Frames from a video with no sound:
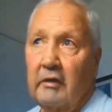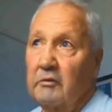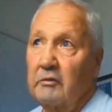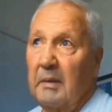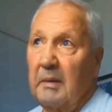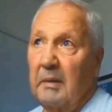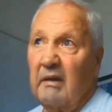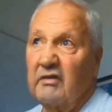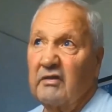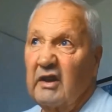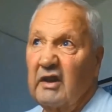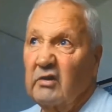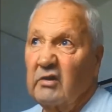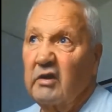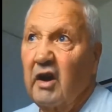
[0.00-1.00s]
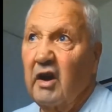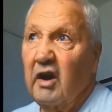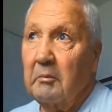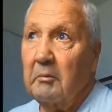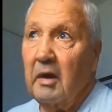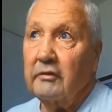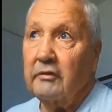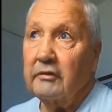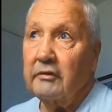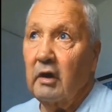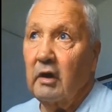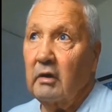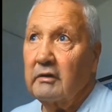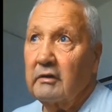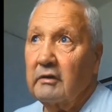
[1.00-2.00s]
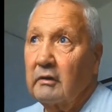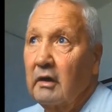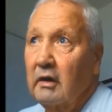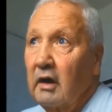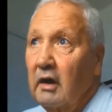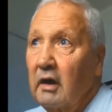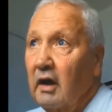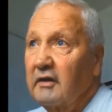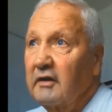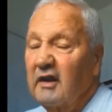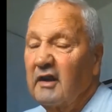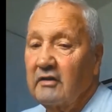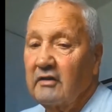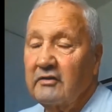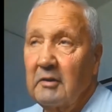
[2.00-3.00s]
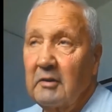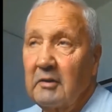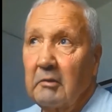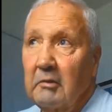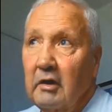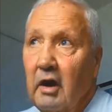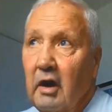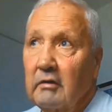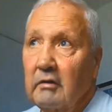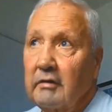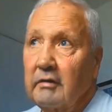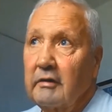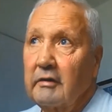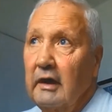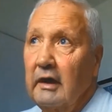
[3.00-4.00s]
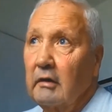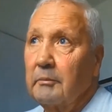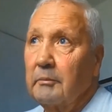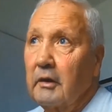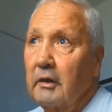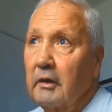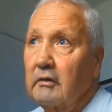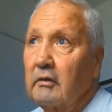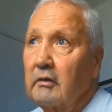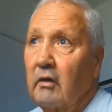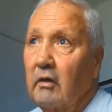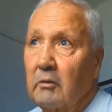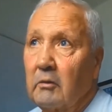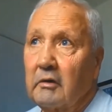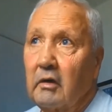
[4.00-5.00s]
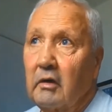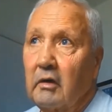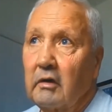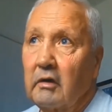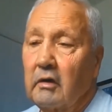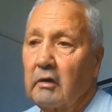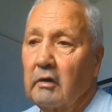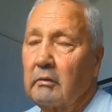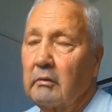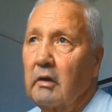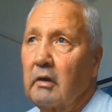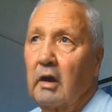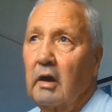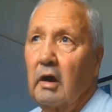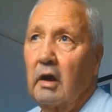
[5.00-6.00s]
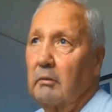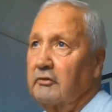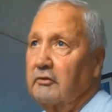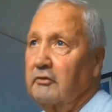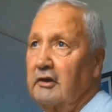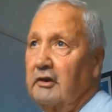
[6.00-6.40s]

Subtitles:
I think it was about 6 or 9 months ago, I did a similar kind of thing, but on a